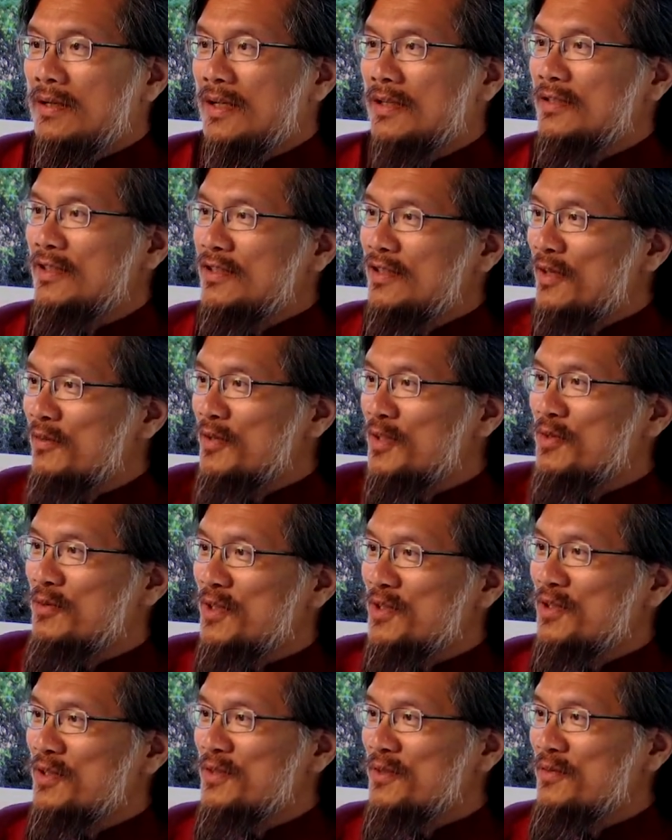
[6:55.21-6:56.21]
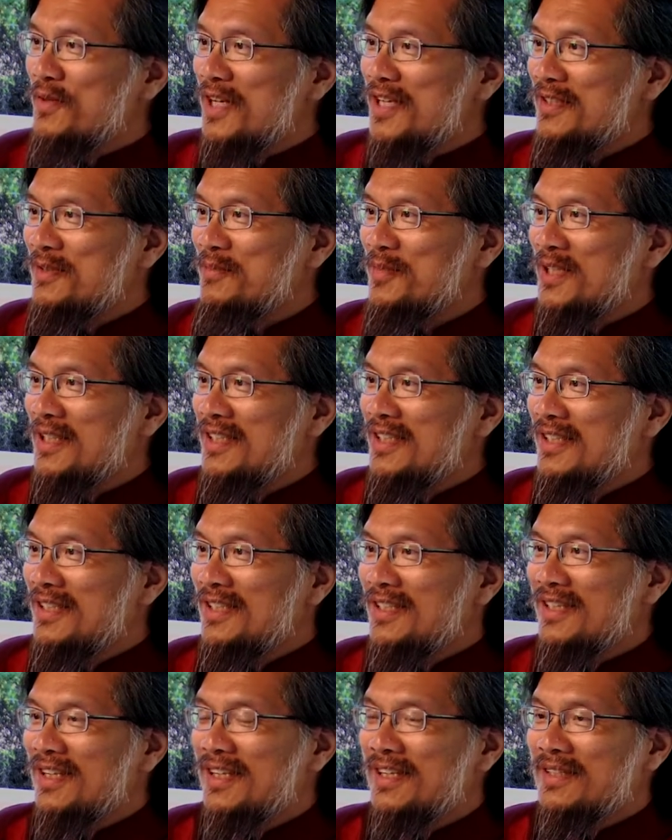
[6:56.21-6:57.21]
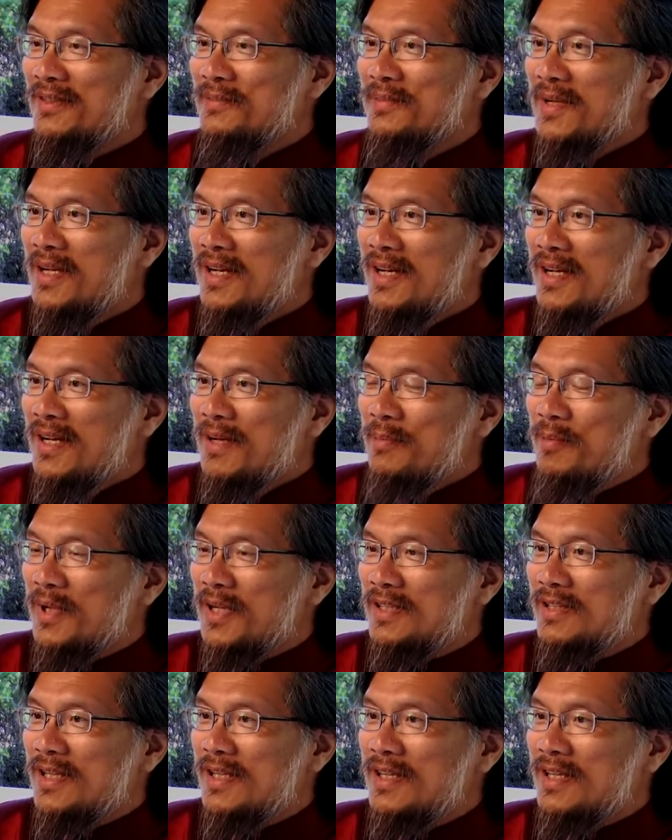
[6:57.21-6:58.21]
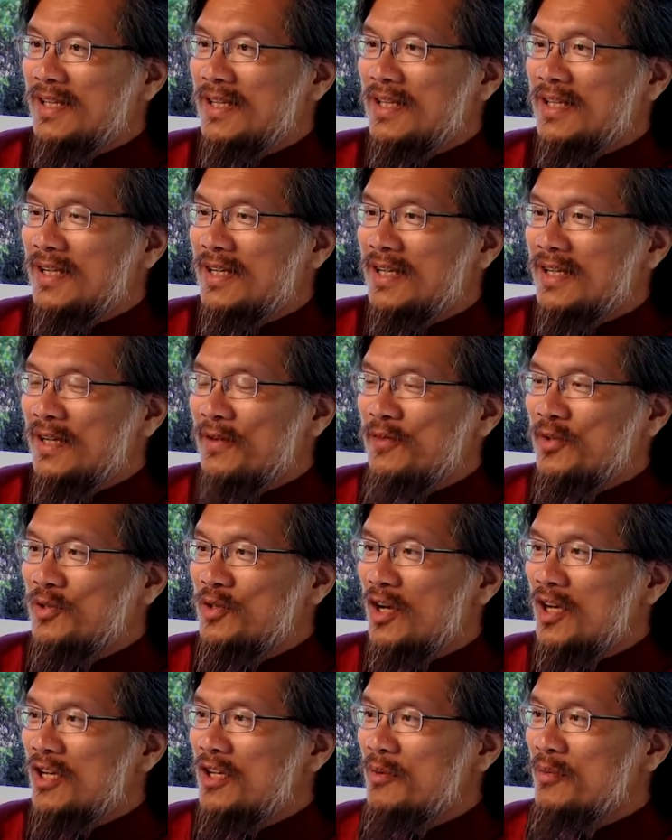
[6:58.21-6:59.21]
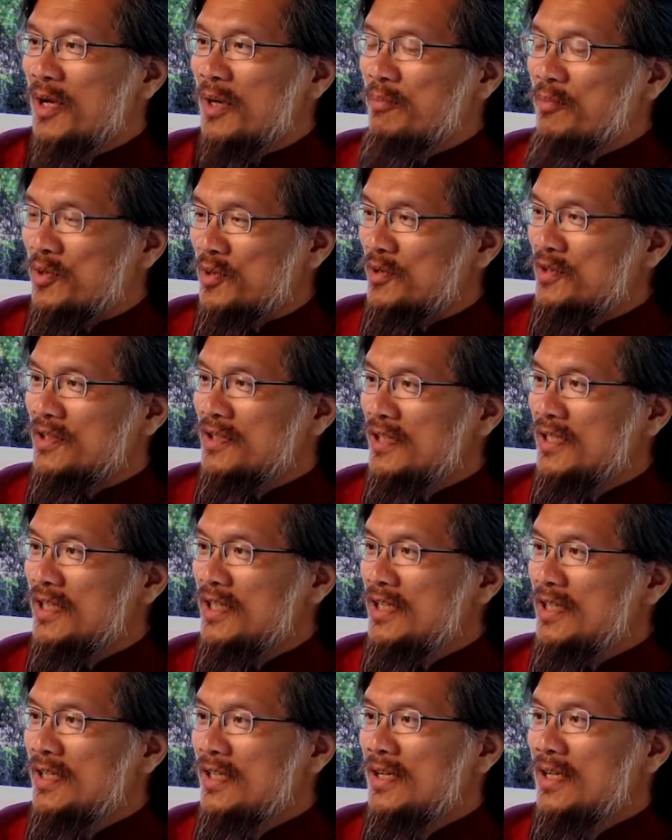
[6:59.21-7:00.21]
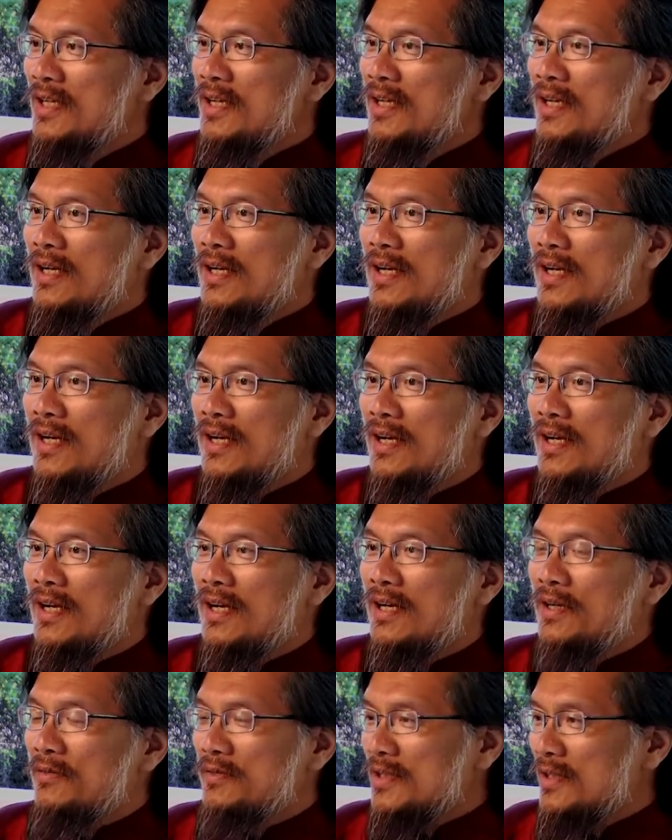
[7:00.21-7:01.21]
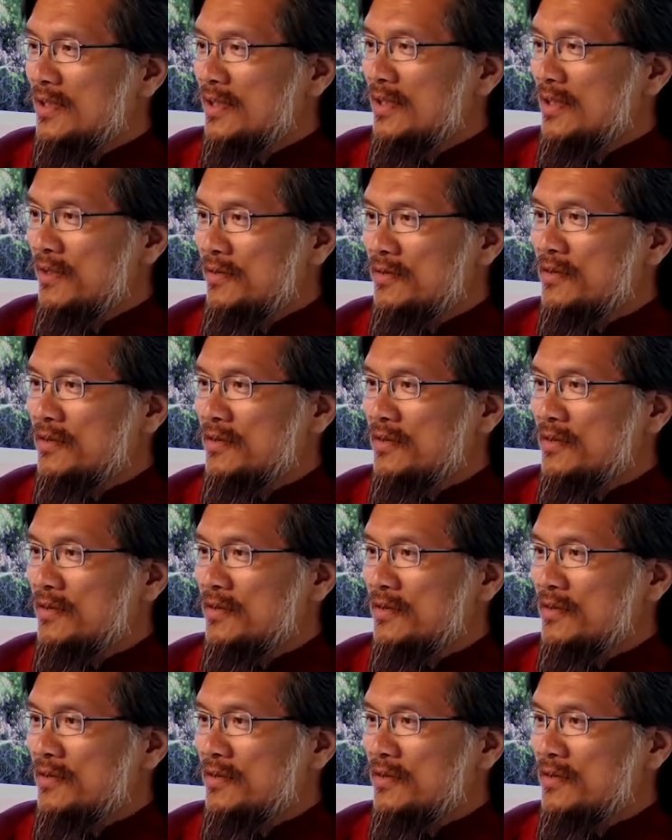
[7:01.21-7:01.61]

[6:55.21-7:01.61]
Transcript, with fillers: That's the toughest question you've asked me, okay? Because I think uh, if you're talking about personally, uh, he, was a, he